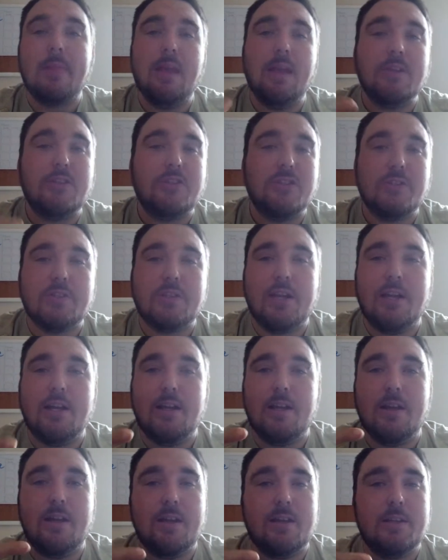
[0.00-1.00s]
It's just
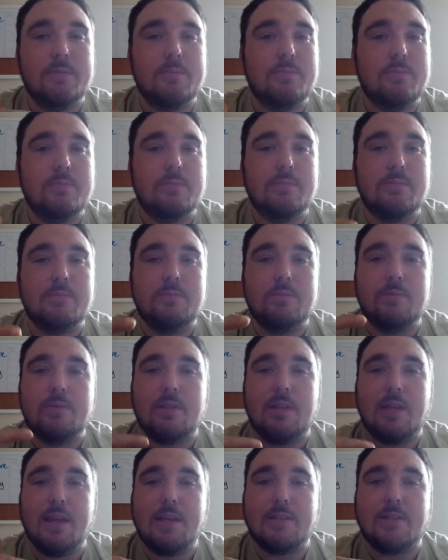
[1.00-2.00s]

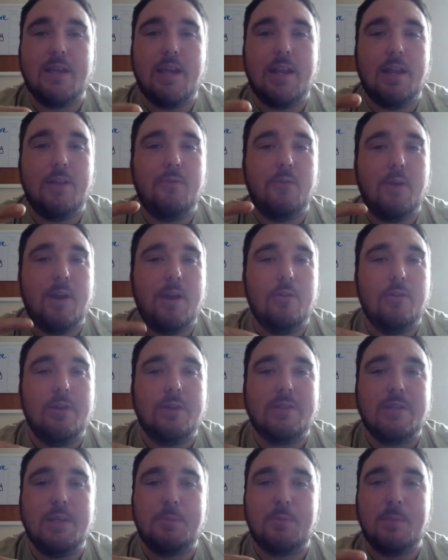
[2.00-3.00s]
cascading right on
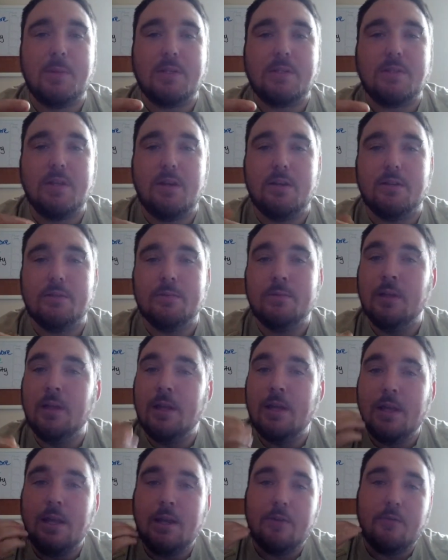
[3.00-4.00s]
the tip of my tongue,
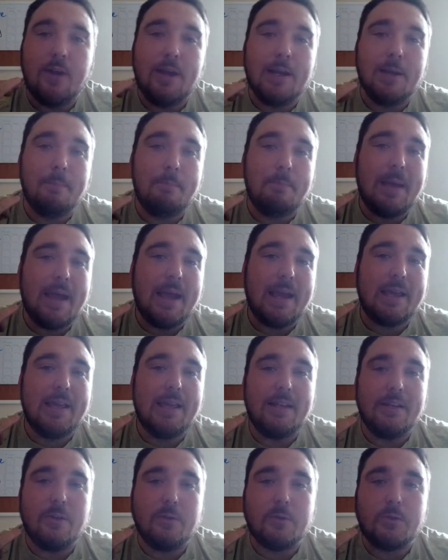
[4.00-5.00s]
right in the back,
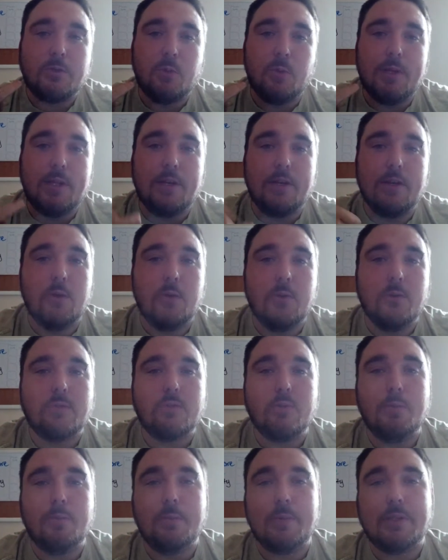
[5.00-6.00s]
hitting those sweet notes
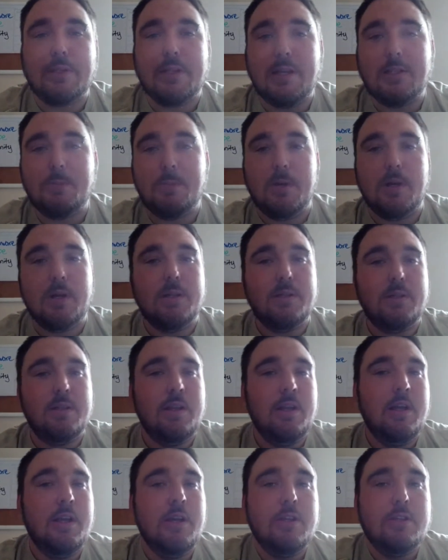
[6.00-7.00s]
on my taste bud.
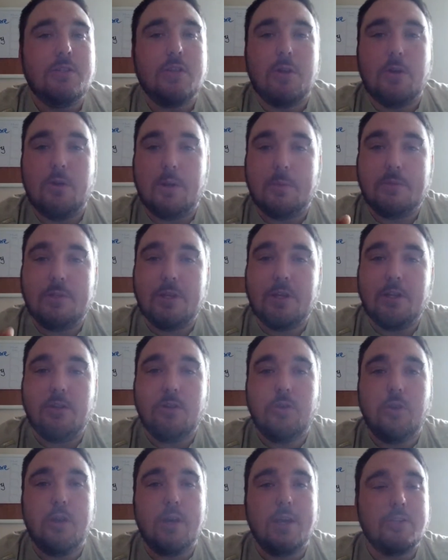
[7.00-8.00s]
So I'm telling
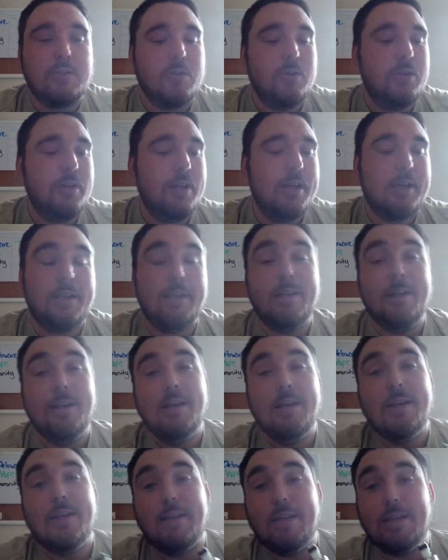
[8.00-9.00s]
you, you guys are going to like it.
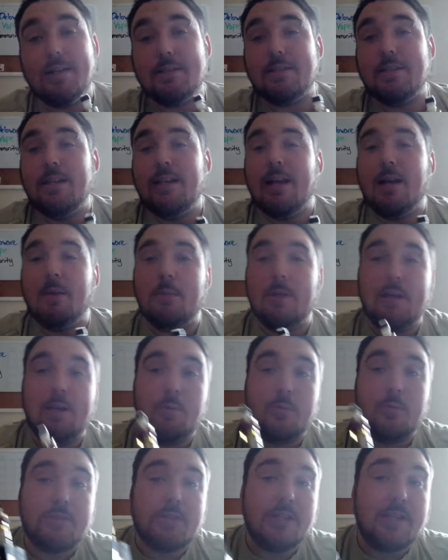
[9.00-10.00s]
Yes, I'm hitting it
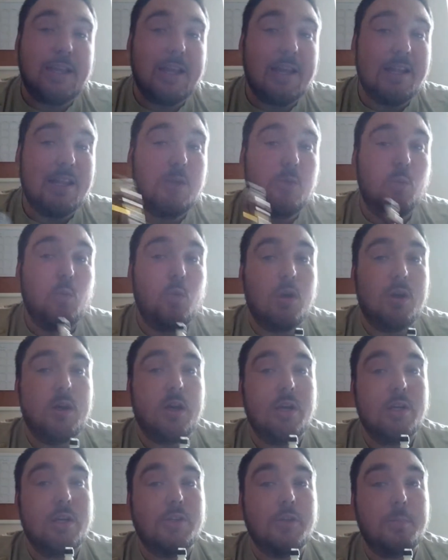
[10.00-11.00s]
with Sigelli
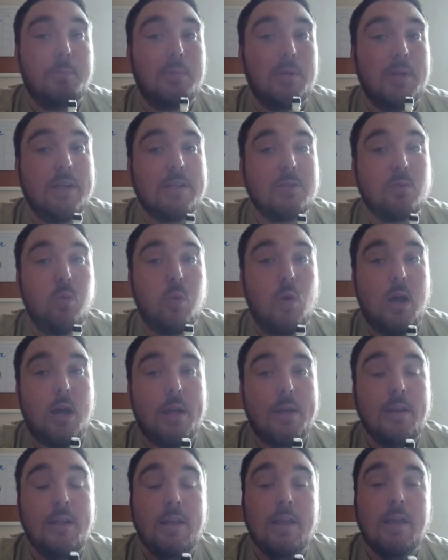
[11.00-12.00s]
100 plus
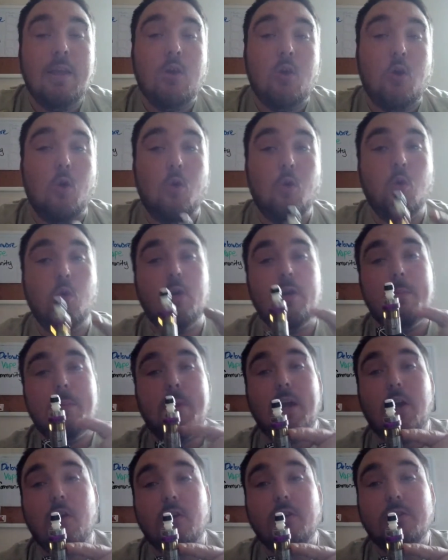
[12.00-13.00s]
watt on
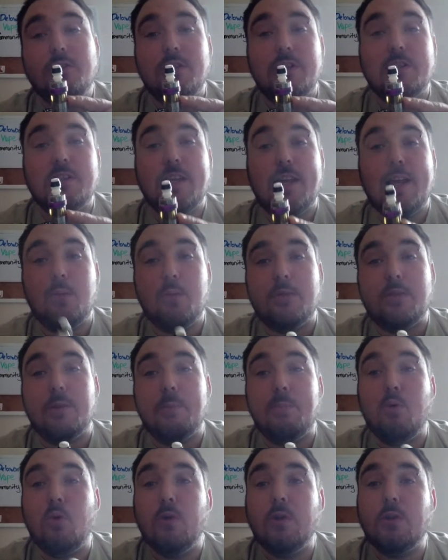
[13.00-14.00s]
my Arctic tank with the
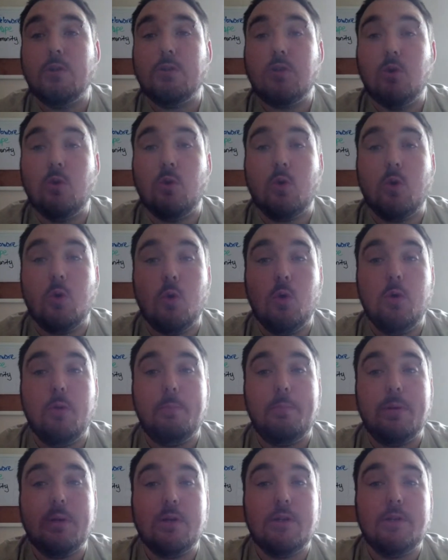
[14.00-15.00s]
0.2 coil
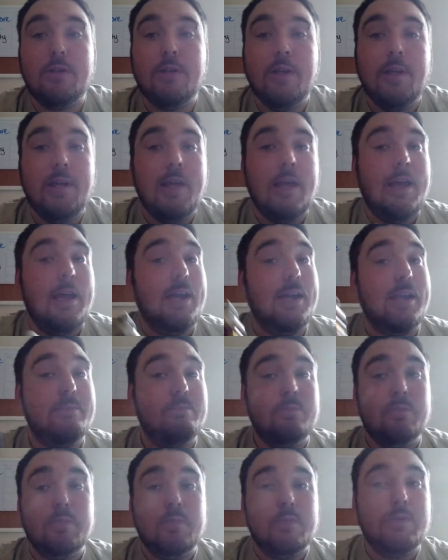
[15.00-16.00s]
build.
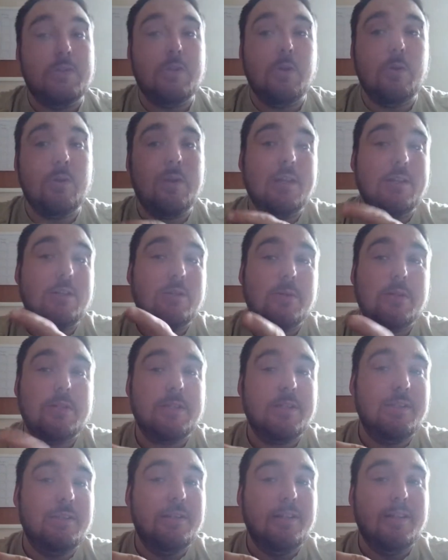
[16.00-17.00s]
And don't get it
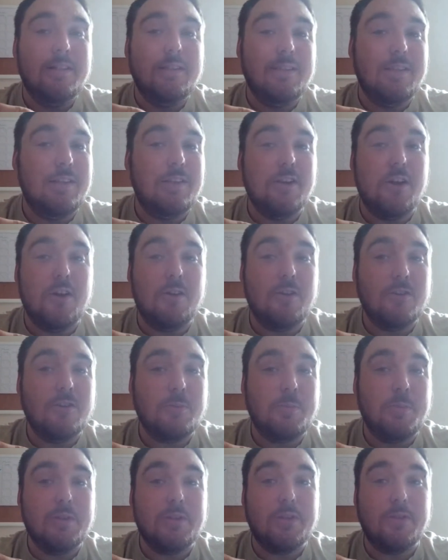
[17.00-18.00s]
twisted. The daughters
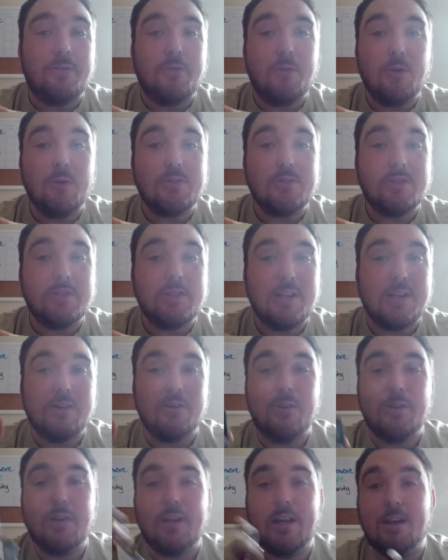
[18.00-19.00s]
put the frozen
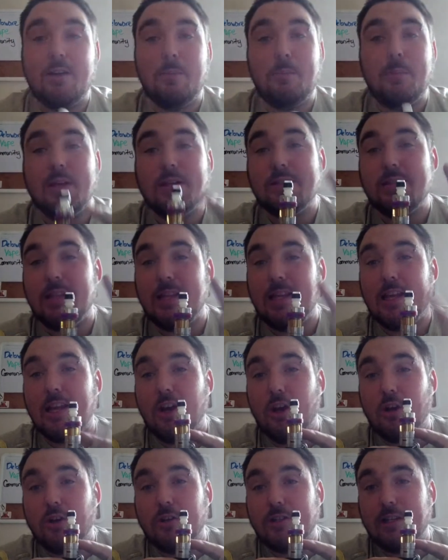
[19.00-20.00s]
sticker on there because of the
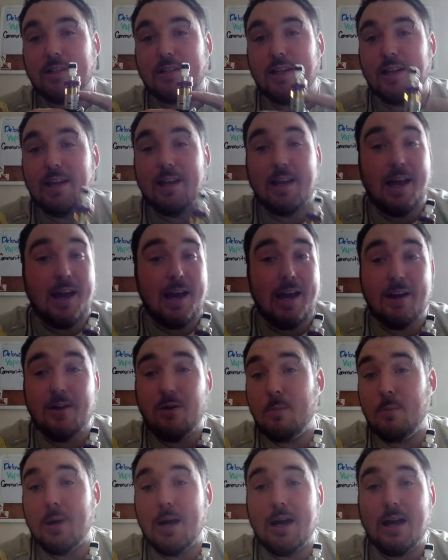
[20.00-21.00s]
Arctic tank. I
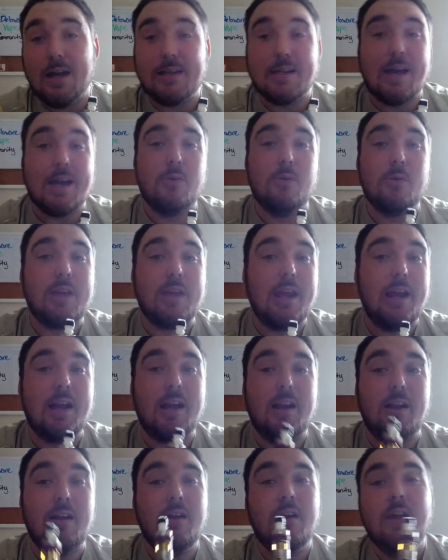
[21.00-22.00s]
don't mind. I don't
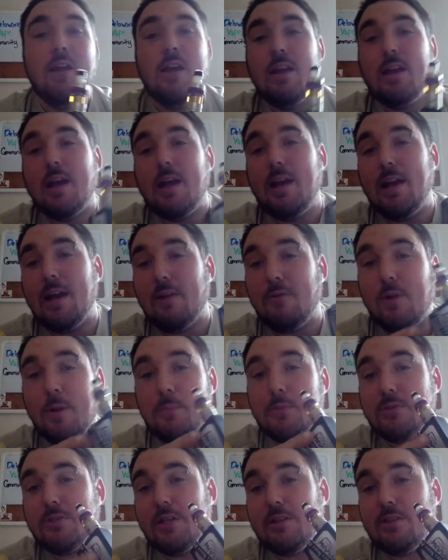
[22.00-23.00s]
care. And I
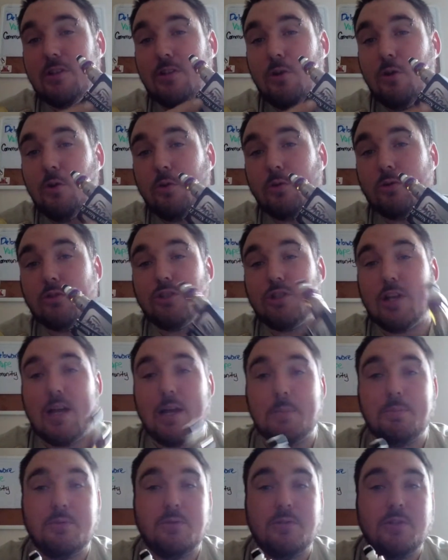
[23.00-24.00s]
represent the local
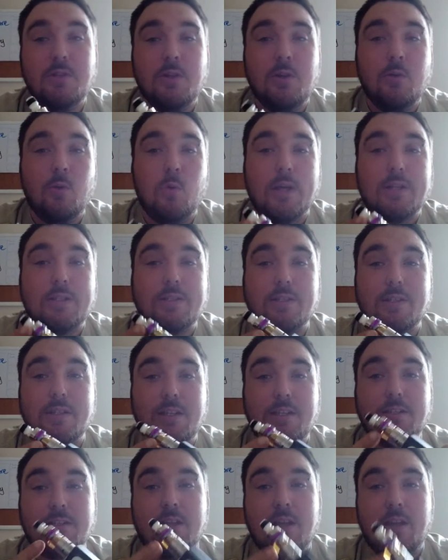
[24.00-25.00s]
shops,
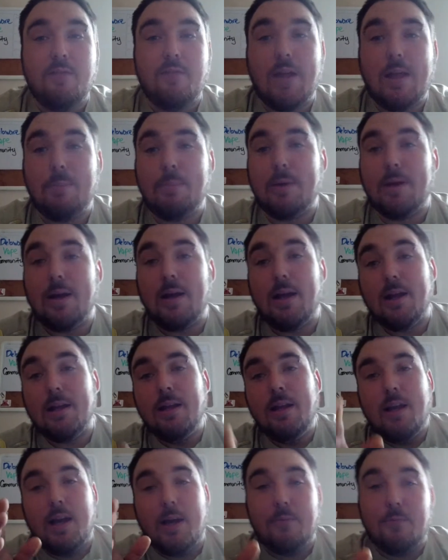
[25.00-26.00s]
Wesley's, Vape Eye.
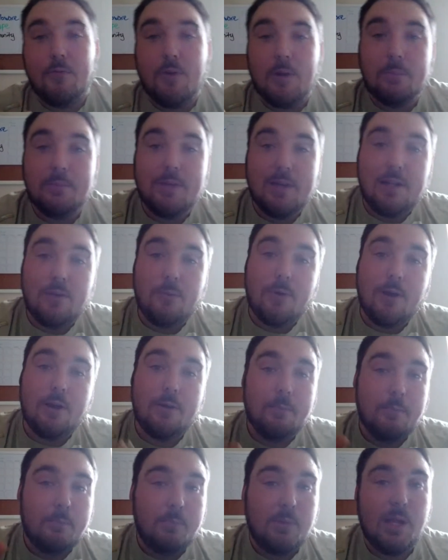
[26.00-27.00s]
I'm from
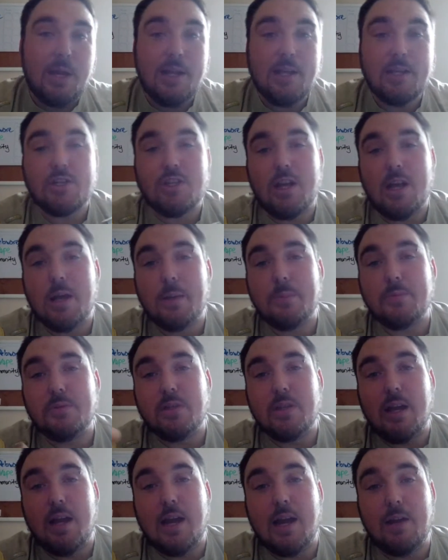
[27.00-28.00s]
Delaware. Plenty of shops.
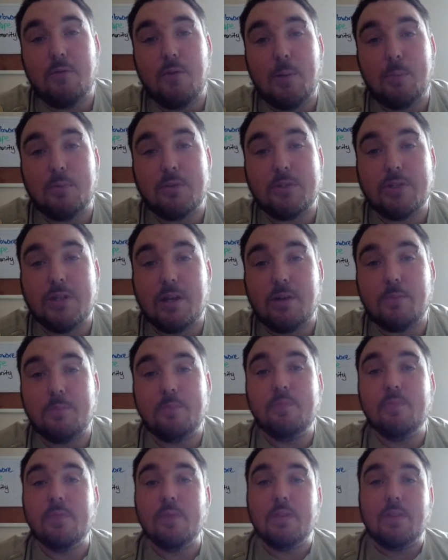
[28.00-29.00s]
I represent
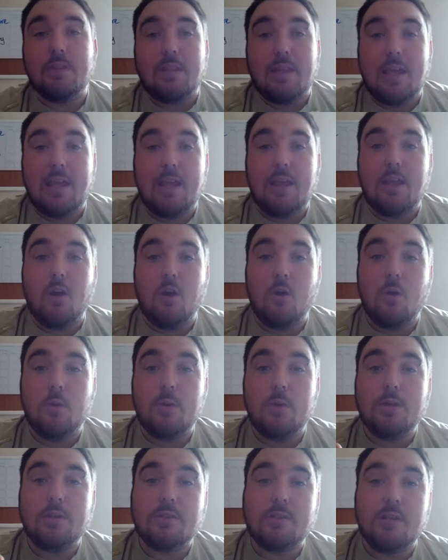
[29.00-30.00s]
them. They
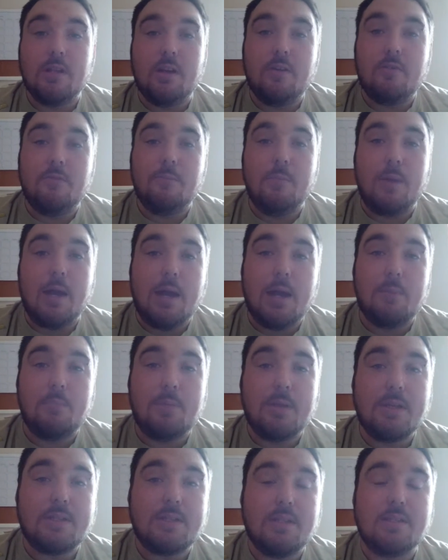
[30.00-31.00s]
always love my
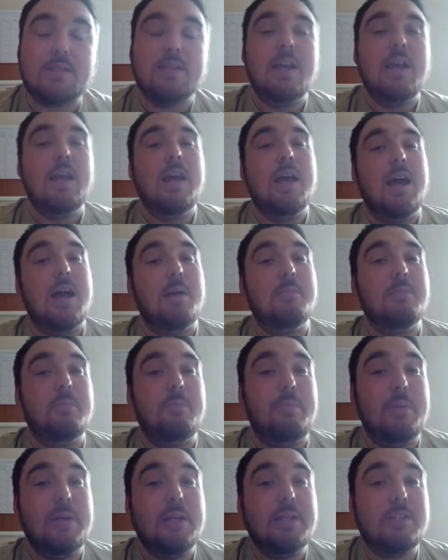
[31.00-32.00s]
business. I'm
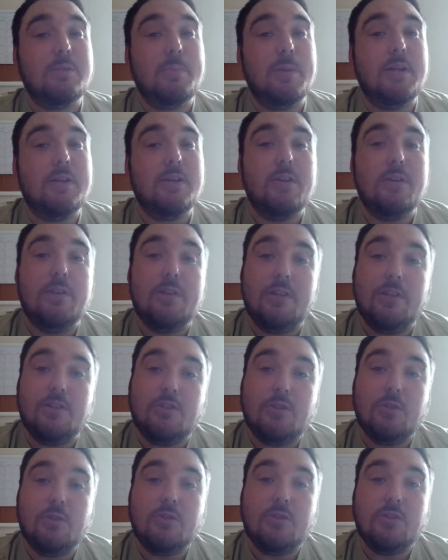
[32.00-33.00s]
a big spender in the
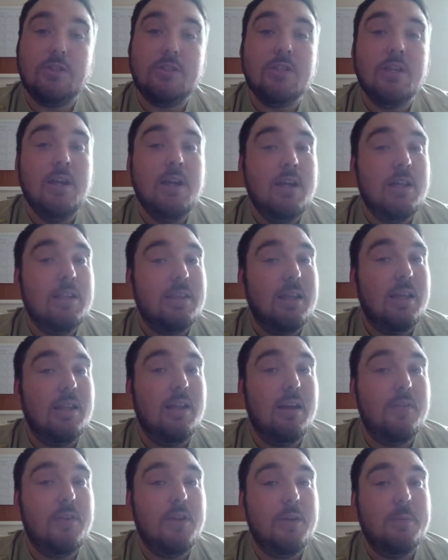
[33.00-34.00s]
juices. They
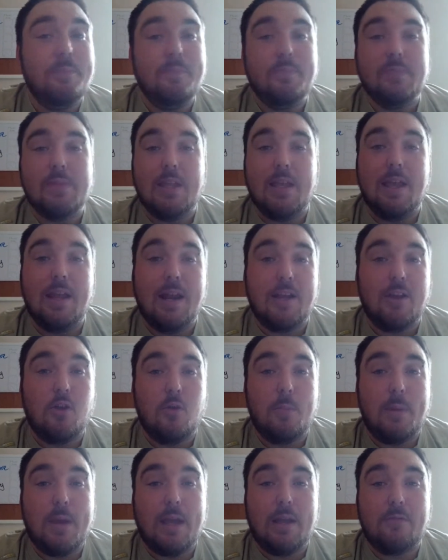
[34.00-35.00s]
love it. And I
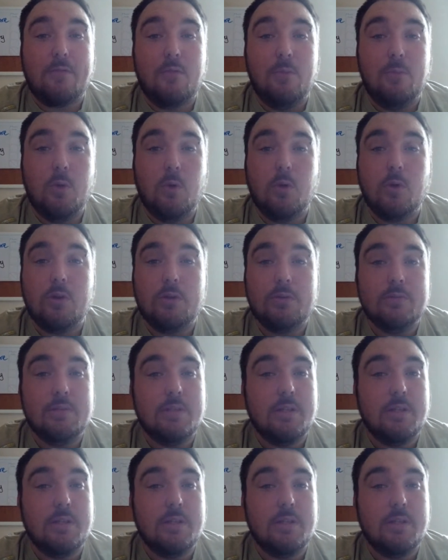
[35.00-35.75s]
go back for more.